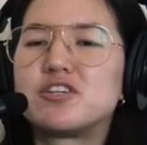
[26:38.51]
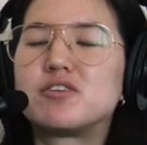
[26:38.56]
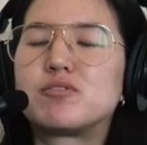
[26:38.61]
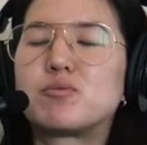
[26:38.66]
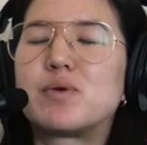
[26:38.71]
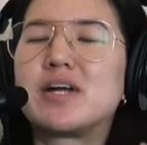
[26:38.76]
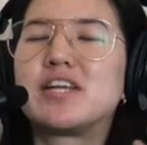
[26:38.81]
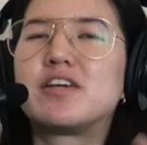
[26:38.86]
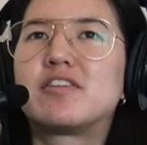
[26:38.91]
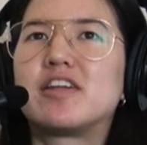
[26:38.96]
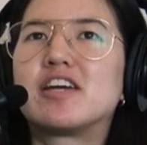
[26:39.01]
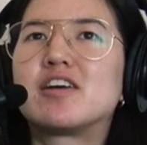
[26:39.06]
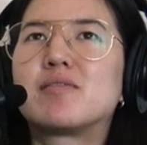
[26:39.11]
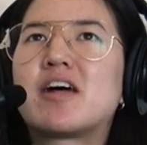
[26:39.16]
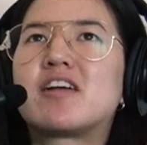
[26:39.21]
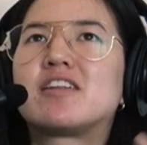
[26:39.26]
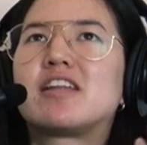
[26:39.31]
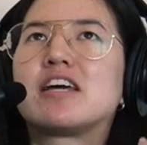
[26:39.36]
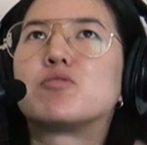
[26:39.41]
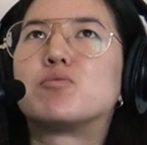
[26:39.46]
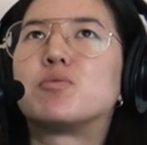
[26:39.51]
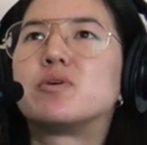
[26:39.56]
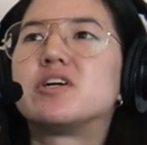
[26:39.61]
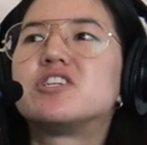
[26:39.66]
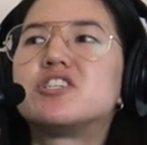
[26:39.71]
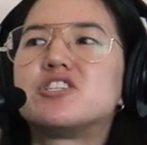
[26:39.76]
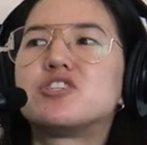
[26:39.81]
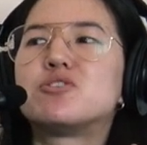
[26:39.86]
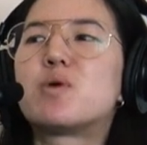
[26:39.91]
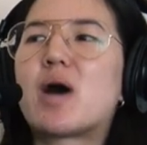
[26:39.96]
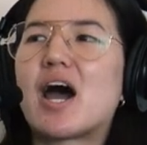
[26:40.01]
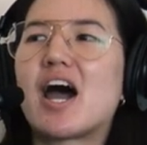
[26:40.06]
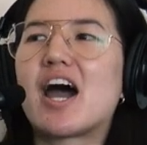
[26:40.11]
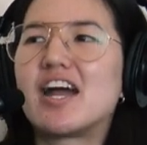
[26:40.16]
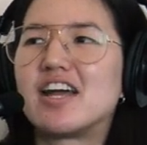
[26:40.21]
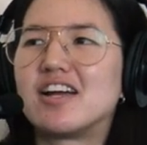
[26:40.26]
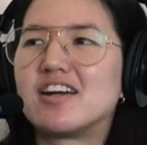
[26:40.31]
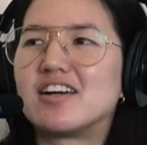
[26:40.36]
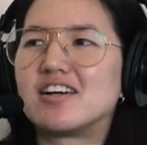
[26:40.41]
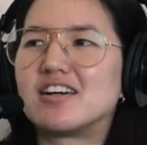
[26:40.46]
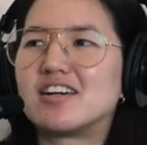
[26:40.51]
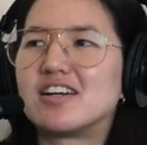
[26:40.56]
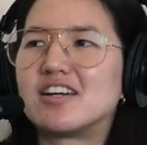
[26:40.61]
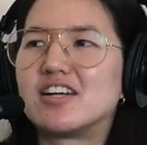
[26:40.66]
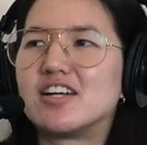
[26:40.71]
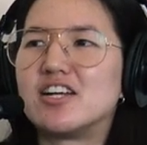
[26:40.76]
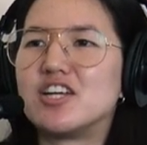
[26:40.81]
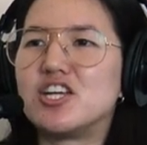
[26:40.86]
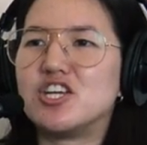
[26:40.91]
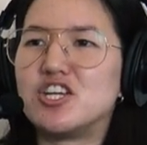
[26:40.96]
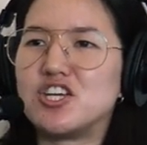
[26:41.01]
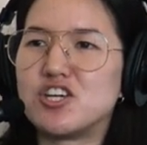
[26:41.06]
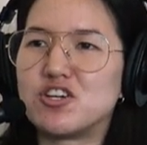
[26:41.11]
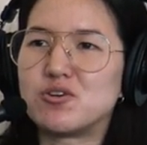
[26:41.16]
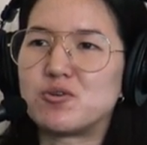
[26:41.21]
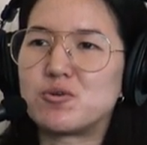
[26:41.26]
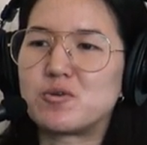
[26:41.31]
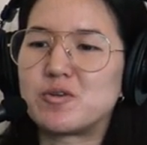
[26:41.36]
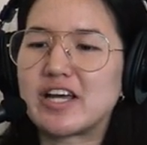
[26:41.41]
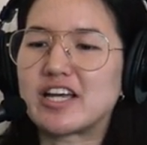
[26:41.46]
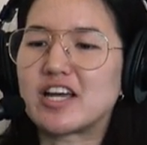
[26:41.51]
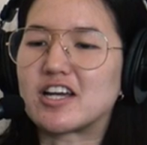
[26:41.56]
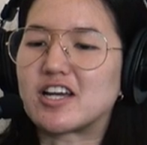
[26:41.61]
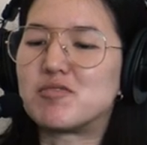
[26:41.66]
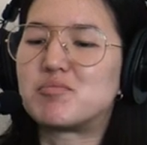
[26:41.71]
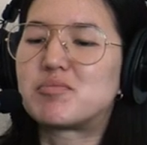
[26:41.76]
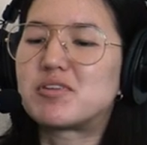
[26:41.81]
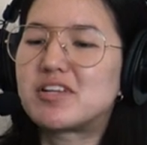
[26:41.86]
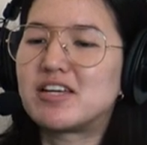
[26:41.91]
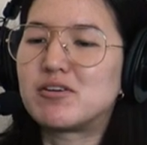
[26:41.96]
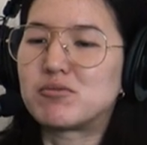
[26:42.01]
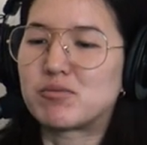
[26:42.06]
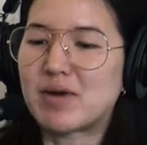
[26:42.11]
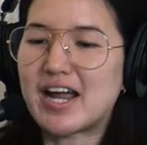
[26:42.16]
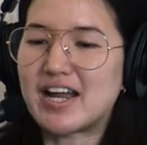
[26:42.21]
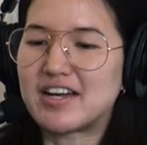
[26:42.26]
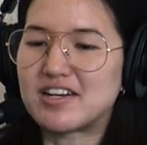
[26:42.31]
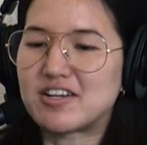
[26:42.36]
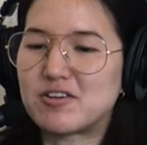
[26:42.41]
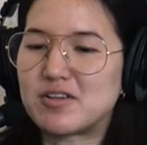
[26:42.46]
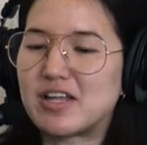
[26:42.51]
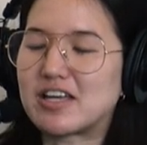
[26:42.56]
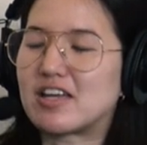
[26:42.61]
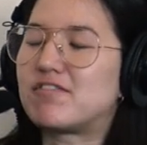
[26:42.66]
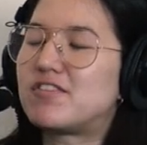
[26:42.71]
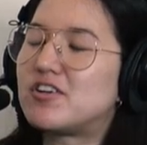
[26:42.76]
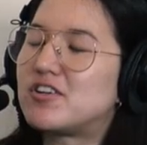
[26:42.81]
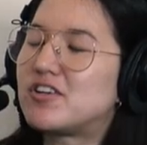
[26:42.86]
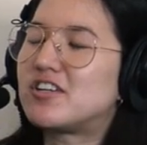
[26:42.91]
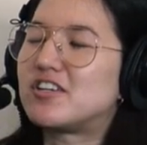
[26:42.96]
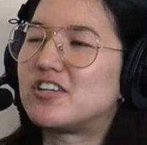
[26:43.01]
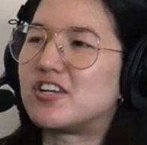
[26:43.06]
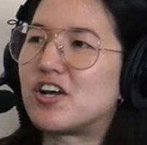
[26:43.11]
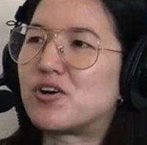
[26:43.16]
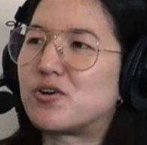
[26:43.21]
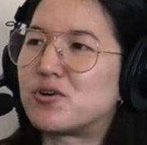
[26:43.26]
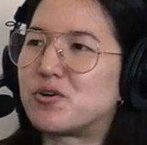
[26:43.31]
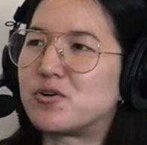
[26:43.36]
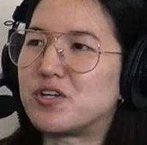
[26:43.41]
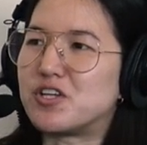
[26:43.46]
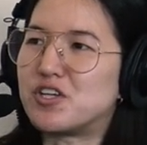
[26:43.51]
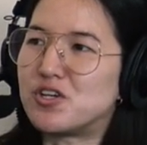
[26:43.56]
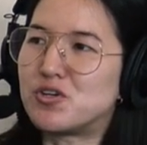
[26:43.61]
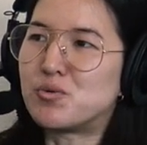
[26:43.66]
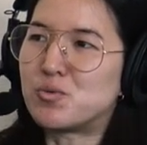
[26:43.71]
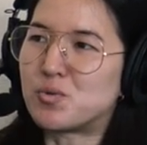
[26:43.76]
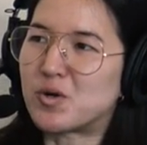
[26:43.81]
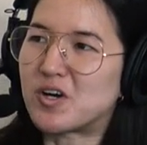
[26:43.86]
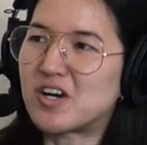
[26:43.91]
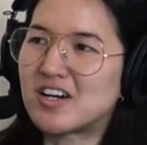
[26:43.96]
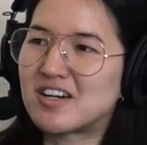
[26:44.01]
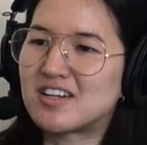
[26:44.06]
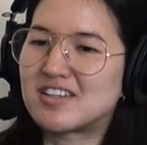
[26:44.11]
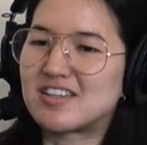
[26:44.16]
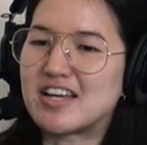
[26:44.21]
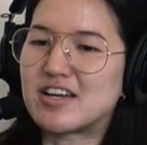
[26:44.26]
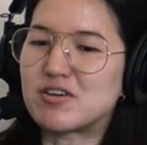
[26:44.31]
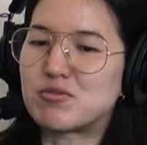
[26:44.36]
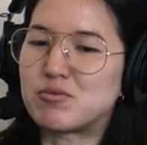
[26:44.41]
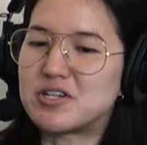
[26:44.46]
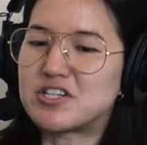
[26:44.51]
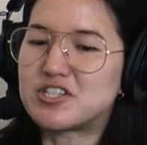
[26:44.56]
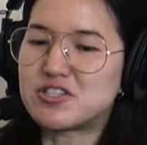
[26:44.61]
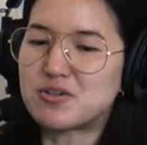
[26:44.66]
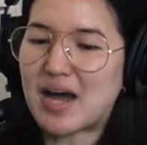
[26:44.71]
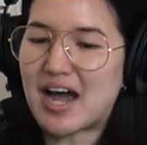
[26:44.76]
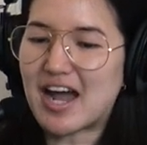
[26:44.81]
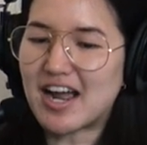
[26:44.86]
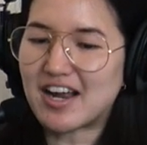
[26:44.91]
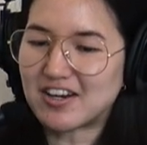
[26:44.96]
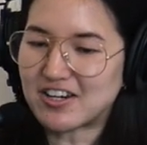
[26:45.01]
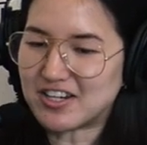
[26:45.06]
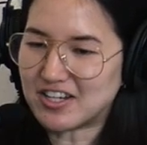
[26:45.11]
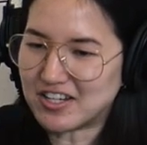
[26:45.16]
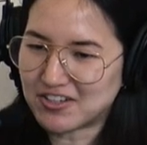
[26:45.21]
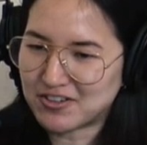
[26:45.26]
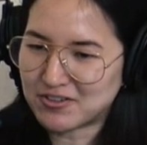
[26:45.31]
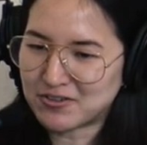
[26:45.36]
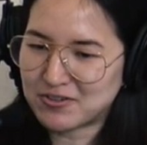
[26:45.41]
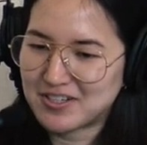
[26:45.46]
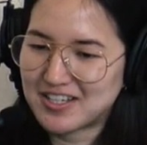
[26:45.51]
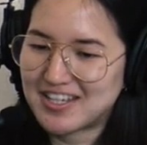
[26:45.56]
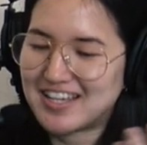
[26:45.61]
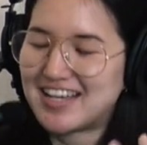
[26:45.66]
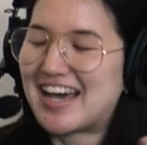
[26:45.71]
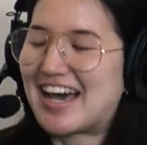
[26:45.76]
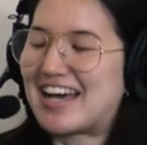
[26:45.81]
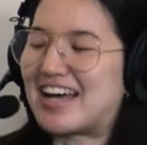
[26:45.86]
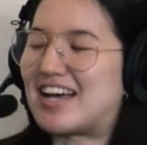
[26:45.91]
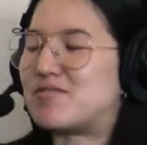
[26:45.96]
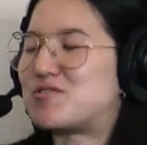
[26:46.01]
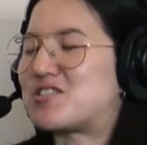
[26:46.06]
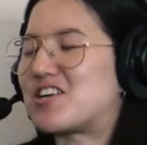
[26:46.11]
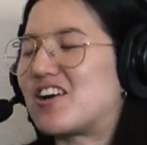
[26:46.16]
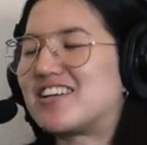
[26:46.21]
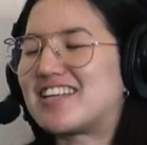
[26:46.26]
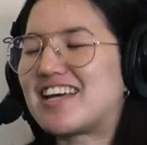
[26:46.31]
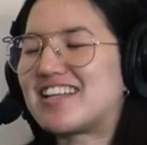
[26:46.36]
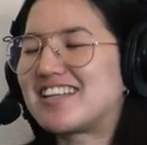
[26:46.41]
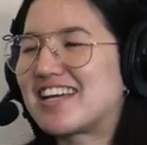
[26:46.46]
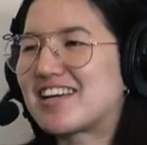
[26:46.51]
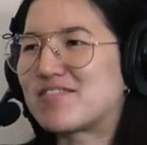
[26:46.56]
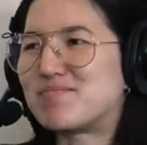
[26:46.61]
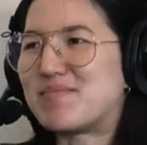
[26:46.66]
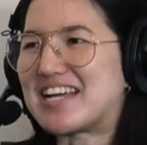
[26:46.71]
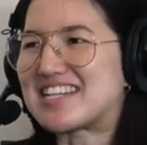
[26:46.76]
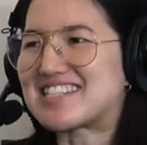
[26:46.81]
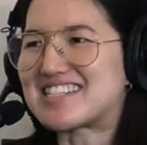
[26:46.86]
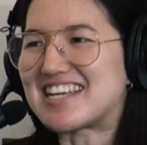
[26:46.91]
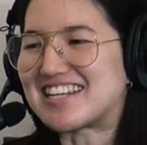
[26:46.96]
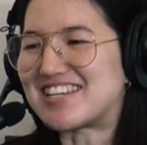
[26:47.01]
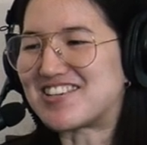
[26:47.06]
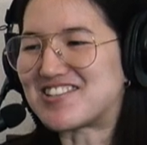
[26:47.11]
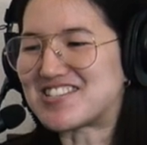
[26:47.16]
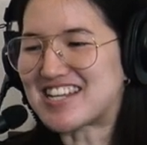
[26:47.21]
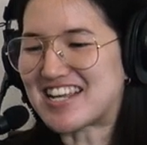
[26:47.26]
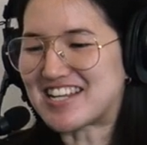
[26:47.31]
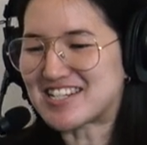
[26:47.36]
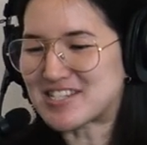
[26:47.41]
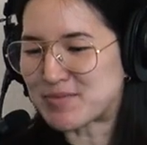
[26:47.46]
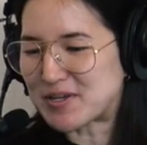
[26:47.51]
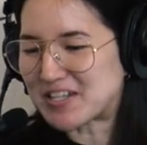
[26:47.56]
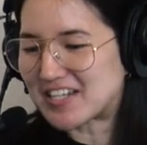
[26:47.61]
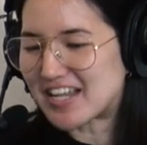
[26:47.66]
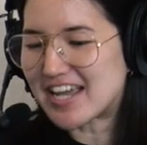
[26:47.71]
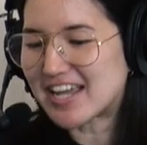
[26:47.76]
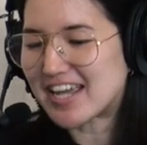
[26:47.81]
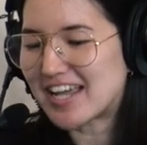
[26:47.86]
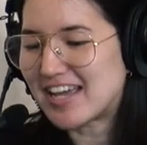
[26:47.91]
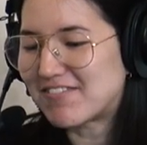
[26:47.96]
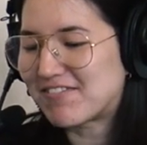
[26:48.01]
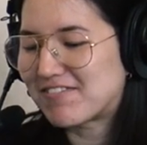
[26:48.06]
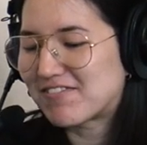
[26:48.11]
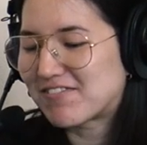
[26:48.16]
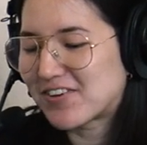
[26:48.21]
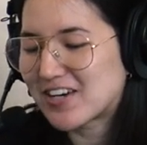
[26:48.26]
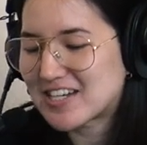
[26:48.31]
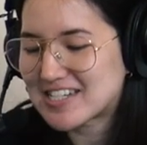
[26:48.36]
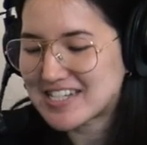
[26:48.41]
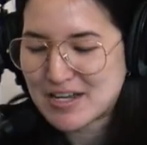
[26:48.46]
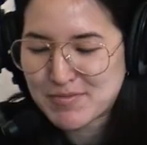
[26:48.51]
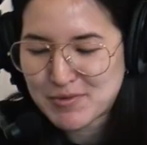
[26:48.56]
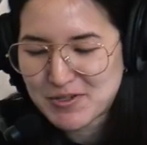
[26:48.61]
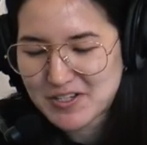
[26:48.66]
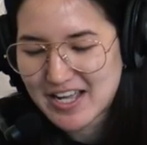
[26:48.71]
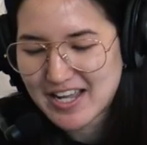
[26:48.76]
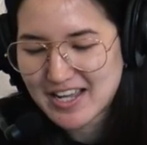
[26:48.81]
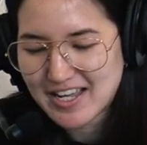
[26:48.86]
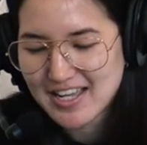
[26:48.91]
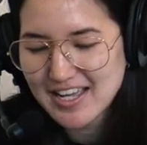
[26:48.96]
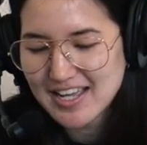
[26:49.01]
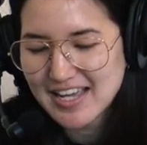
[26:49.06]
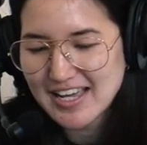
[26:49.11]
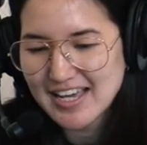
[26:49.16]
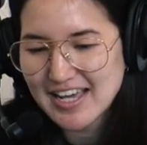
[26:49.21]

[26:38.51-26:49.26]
you, when you think about it, like, would you hire you, like a complete rando? Like, if you didn't know who you were, like, would you hire you? I'm sorry, that like makes like no sense. But like, if for example, like